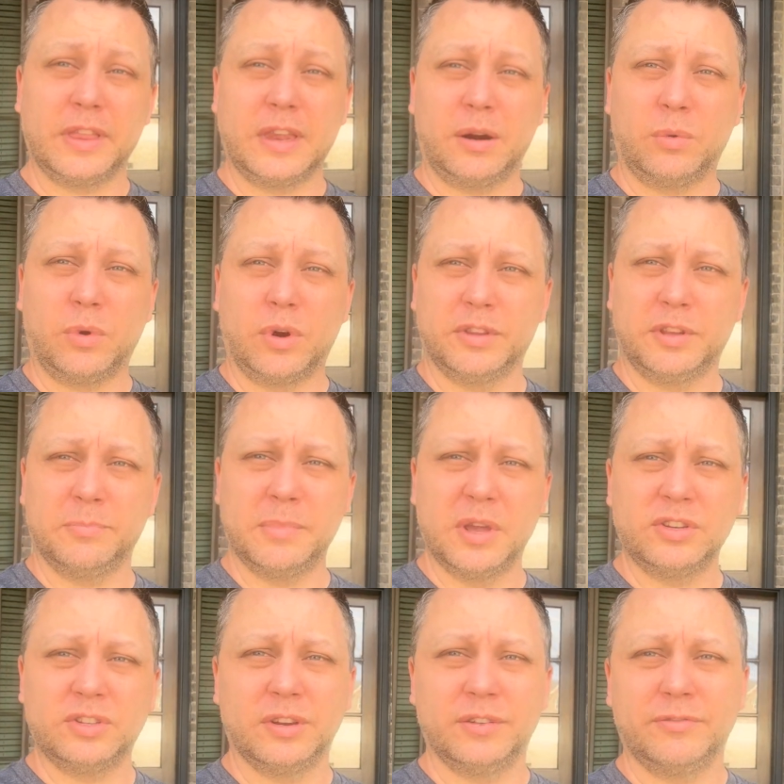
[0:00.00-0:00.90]
that I wanted to
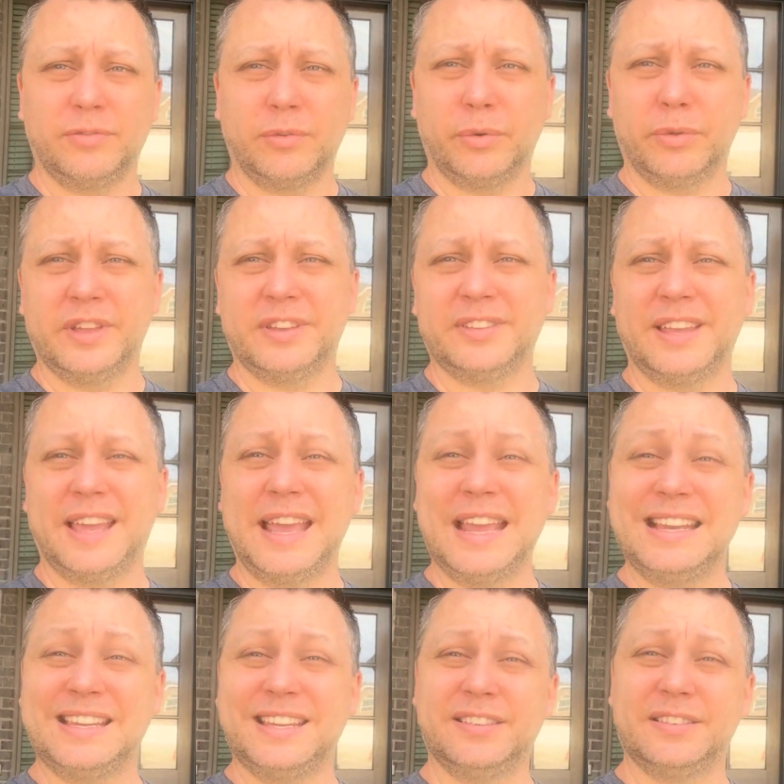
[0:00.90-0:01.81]
mention for this
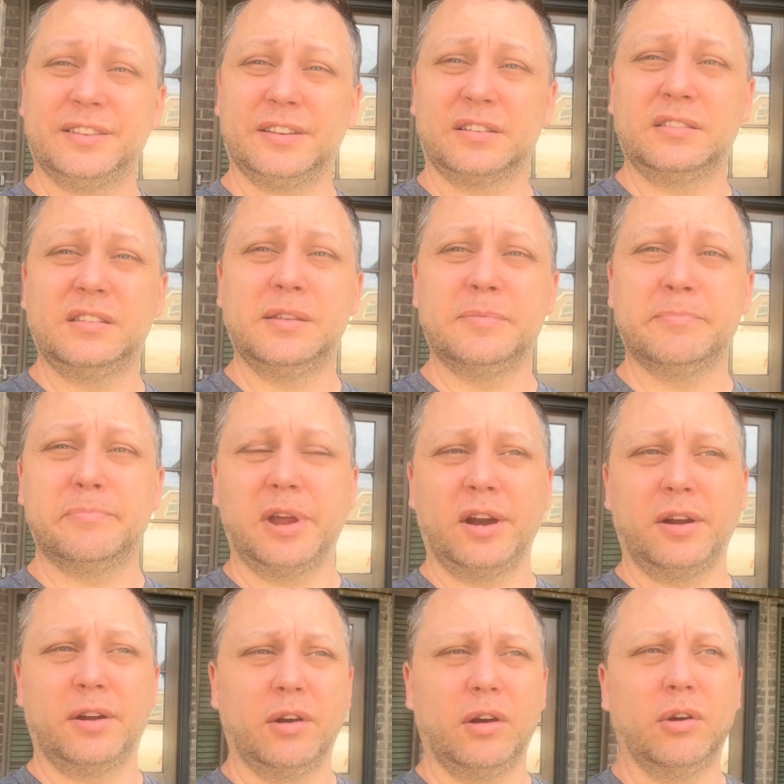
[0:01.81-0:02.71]
1816
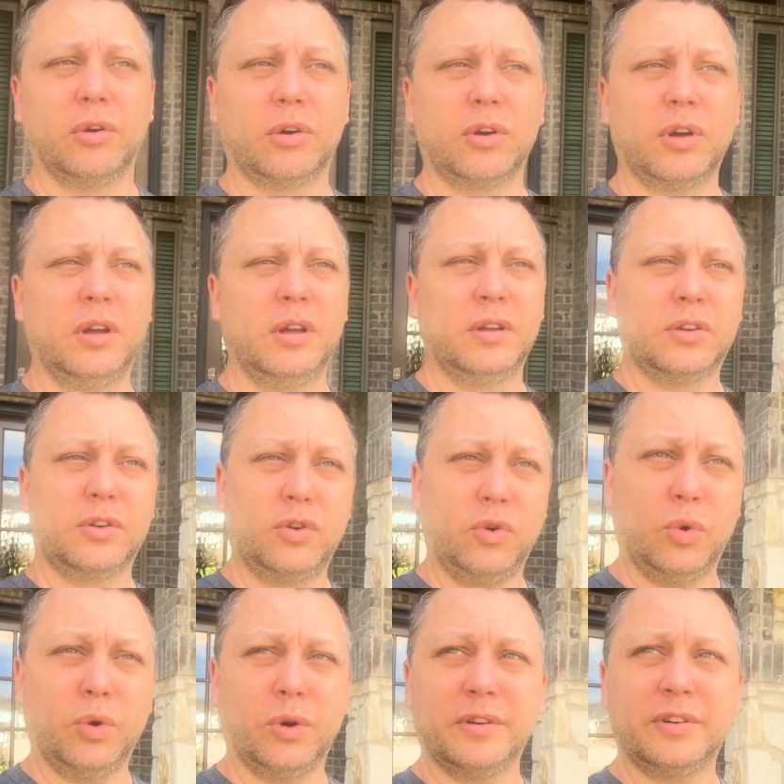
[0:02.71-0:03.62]
Bear Oak
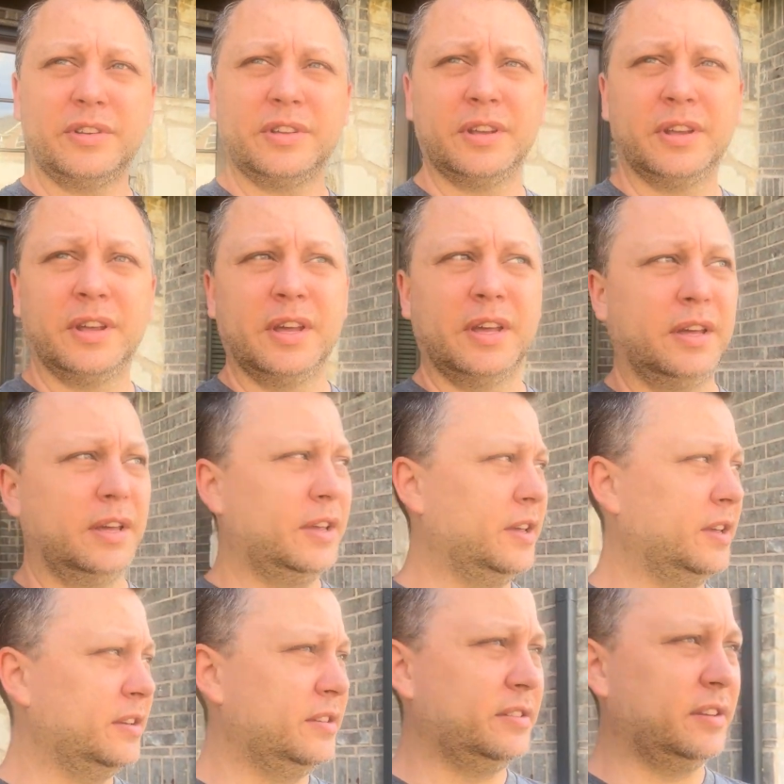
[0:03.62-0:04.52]
Court
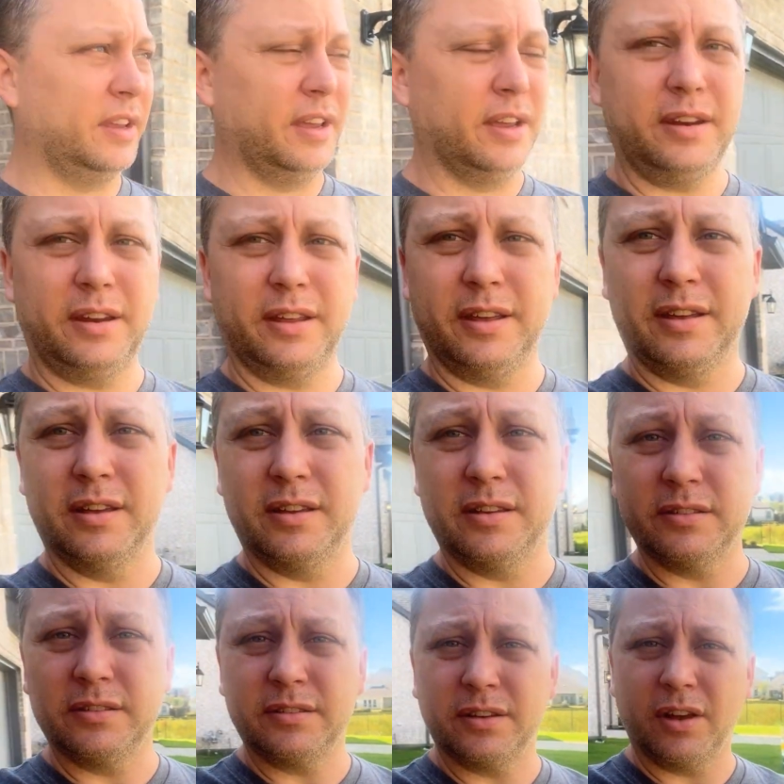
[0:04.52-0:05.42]
is it
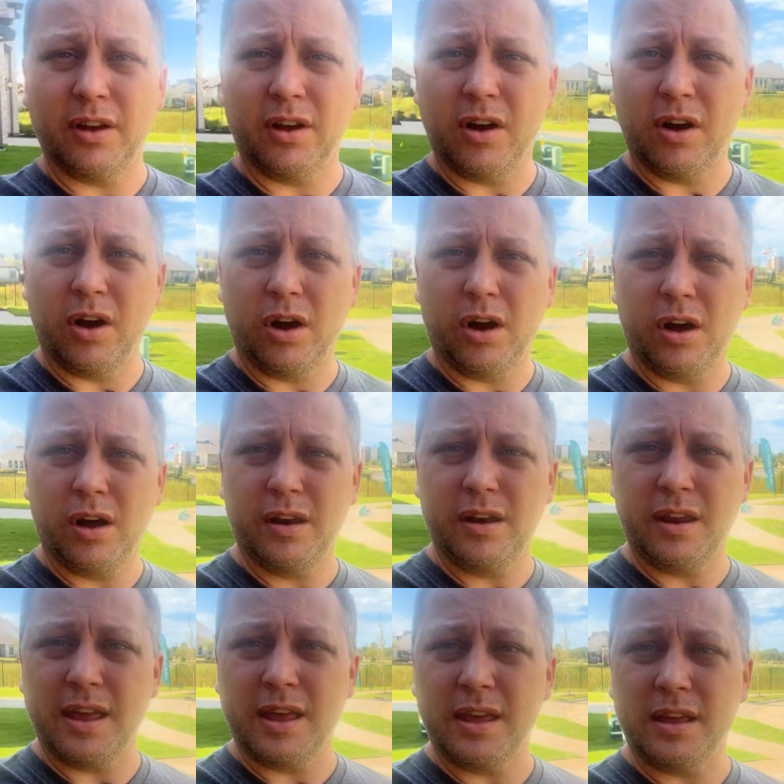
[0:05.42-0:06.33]
is
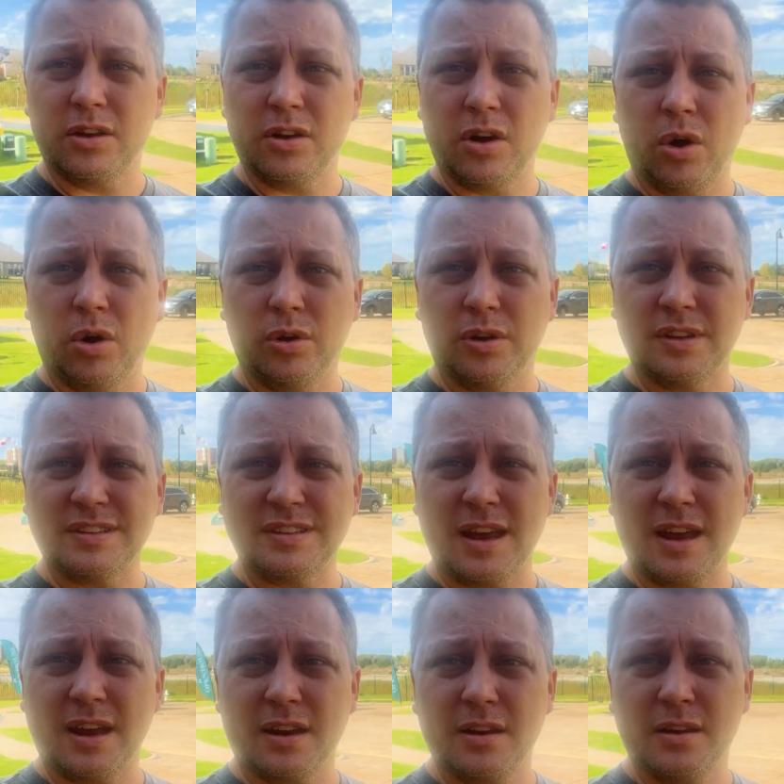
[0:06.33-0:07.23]
on a
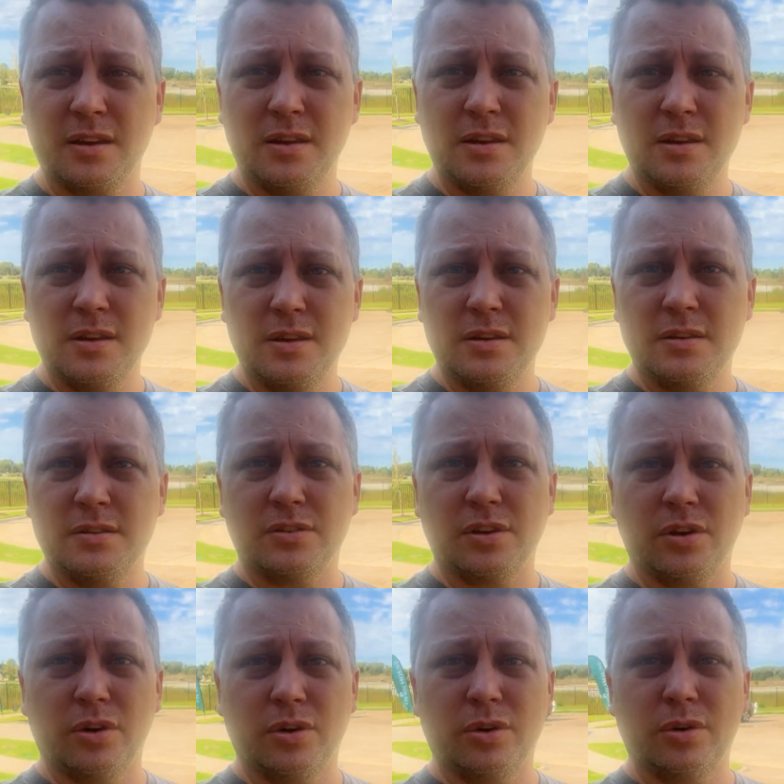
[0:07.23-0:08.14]
cul-de-sac.
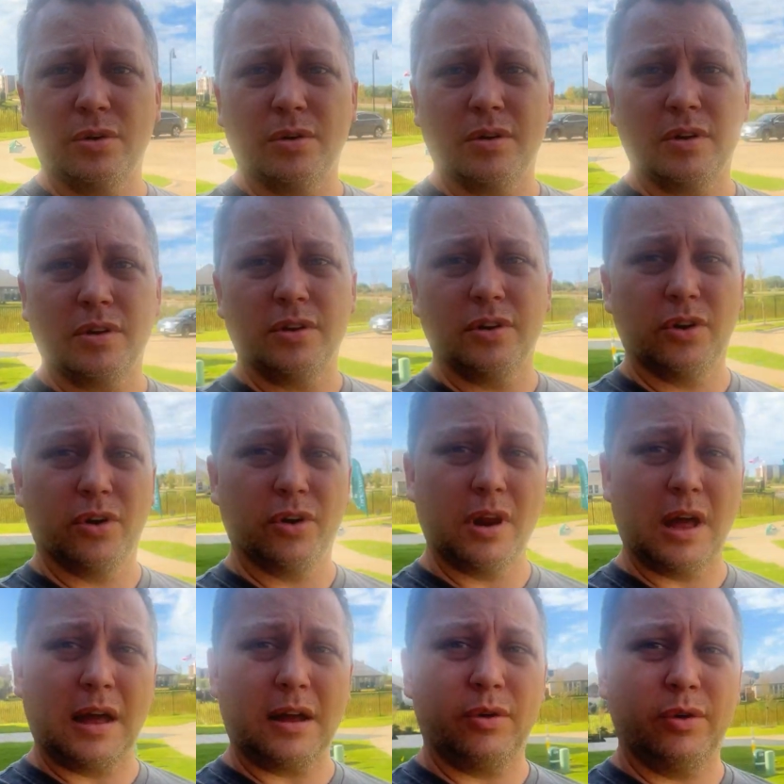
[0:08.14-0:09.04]
So you're
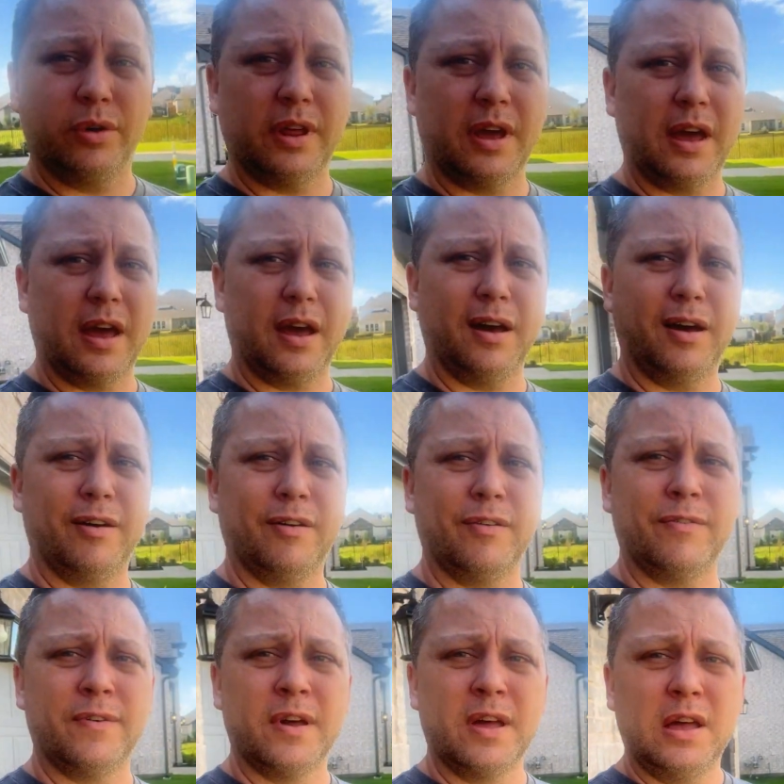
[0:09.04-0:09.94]
not going to
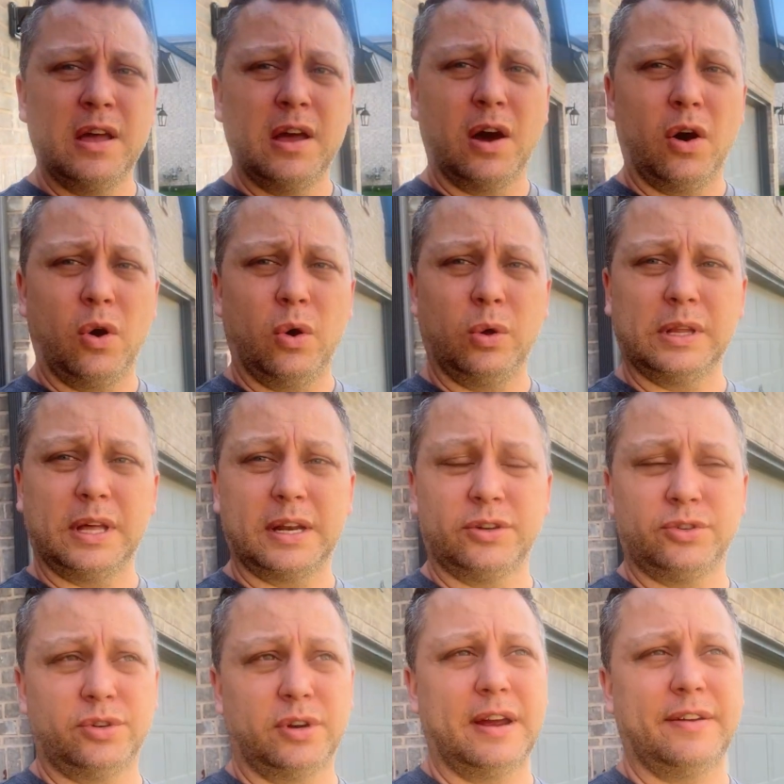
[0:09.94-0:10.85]
have a whole lot
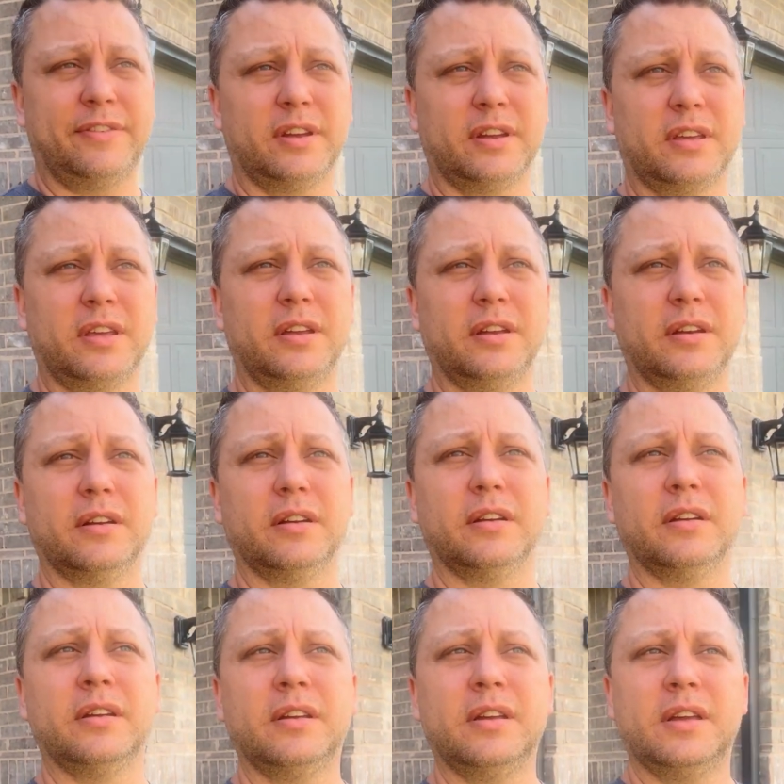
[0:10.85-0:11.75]
of traffic
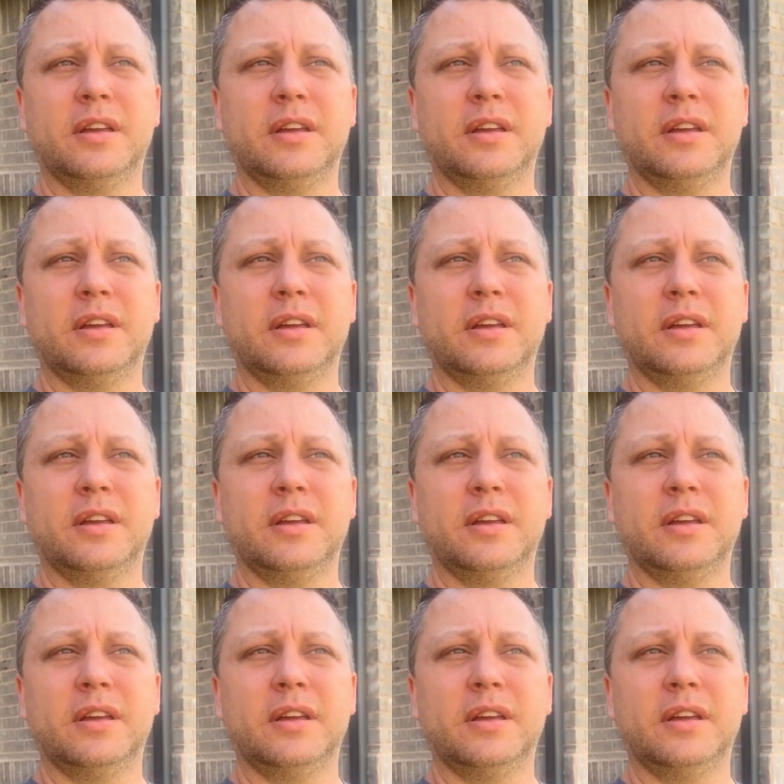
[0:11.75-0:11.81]
here